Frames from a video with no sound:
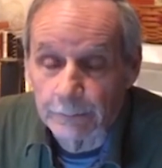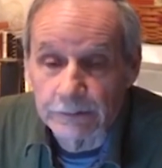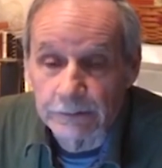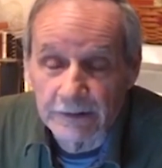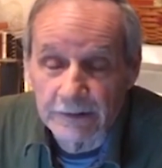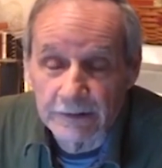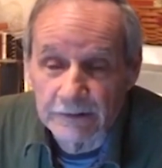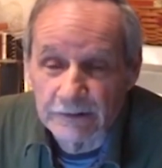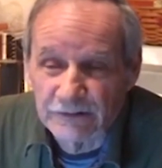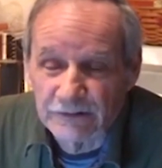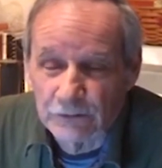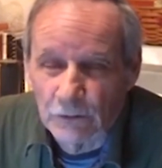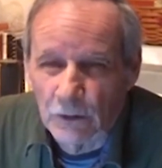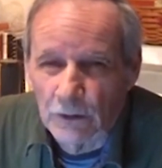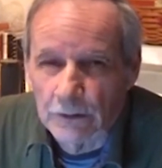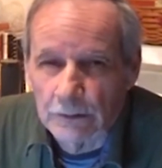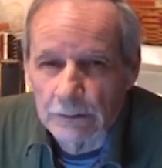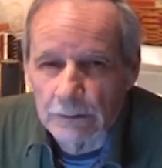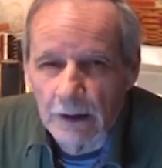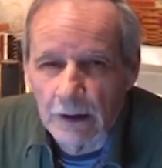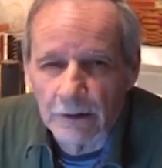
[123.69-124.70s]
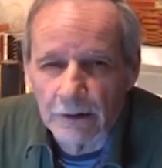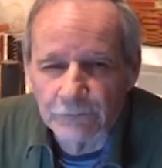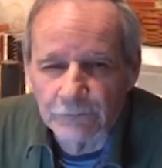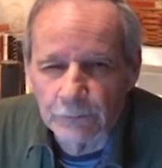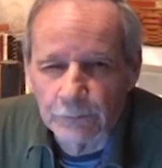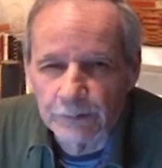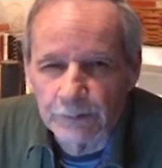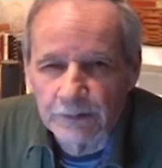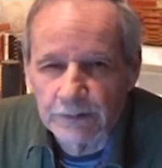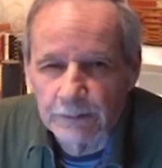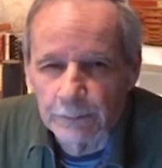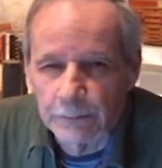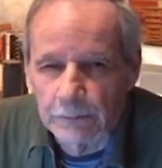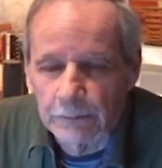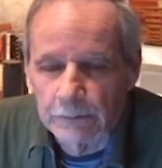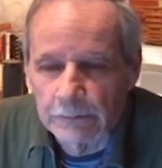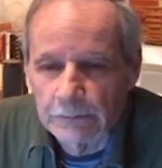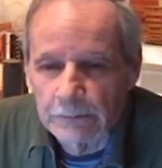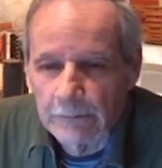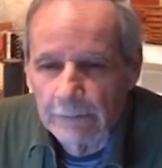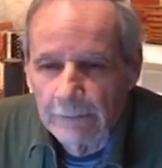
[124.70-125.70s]
I, I play this song a lot for
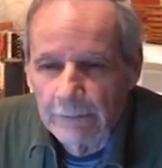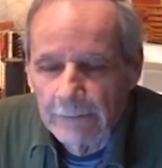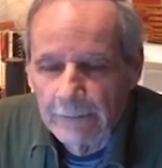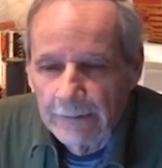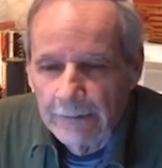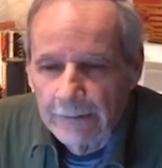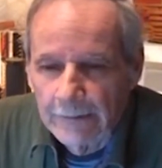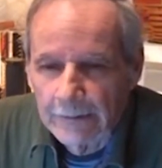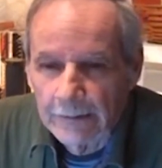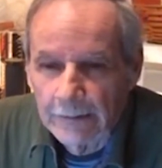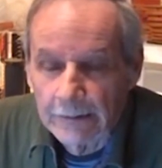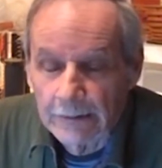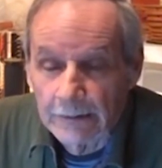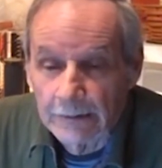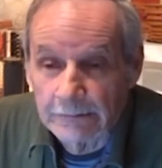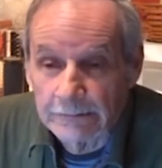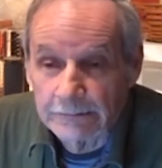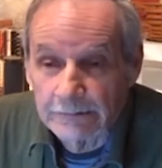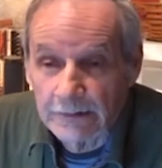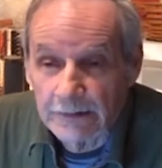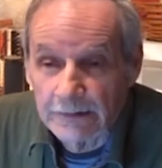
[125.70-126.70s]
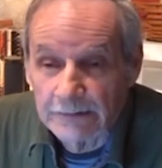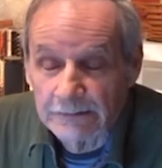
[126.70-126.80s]
people, and I,